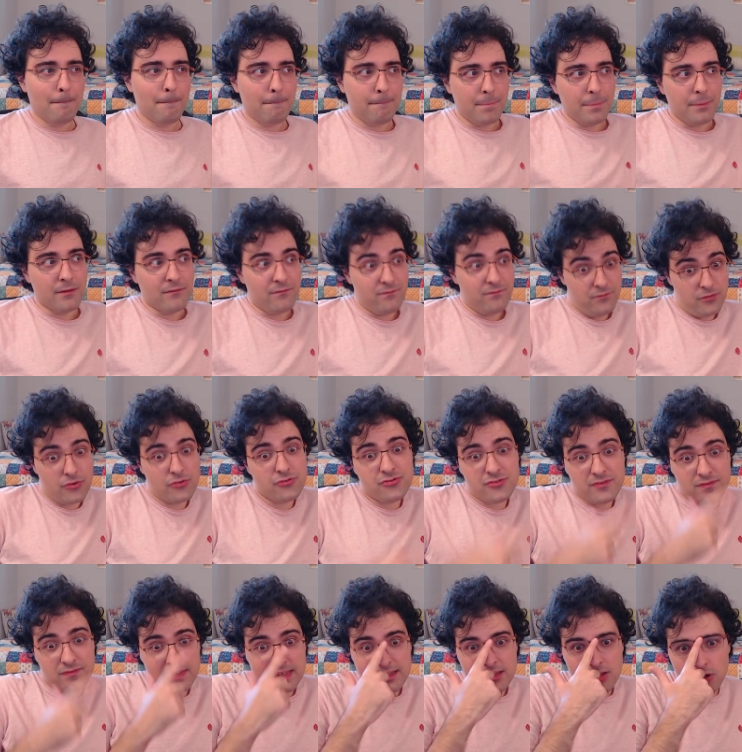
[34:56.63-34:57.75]
the first
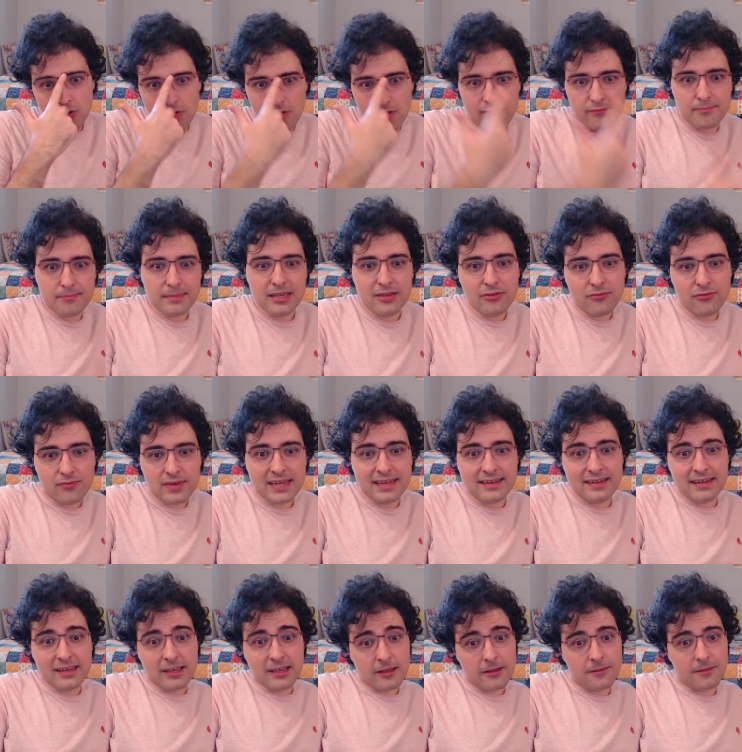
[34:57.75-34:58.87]
video of me
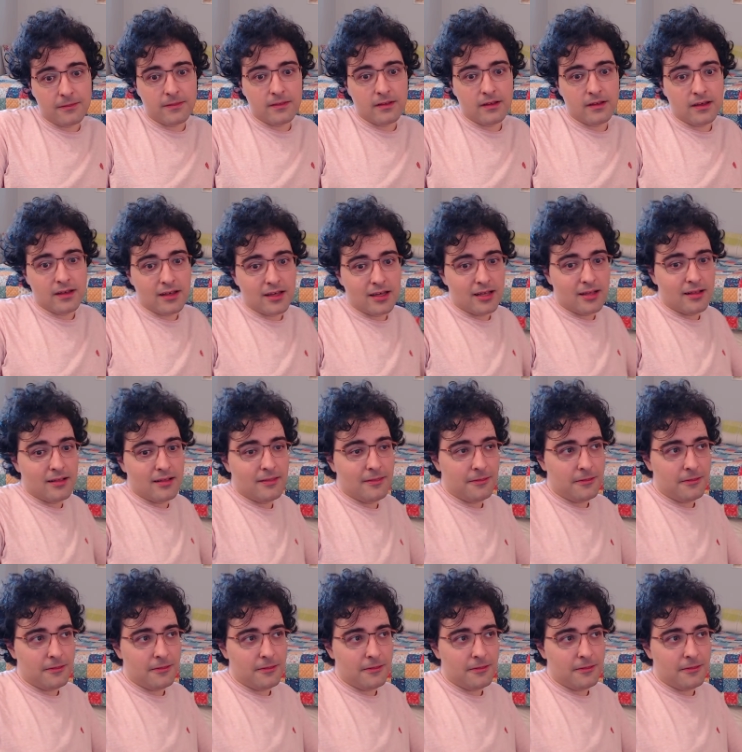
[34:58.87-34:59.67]
reading the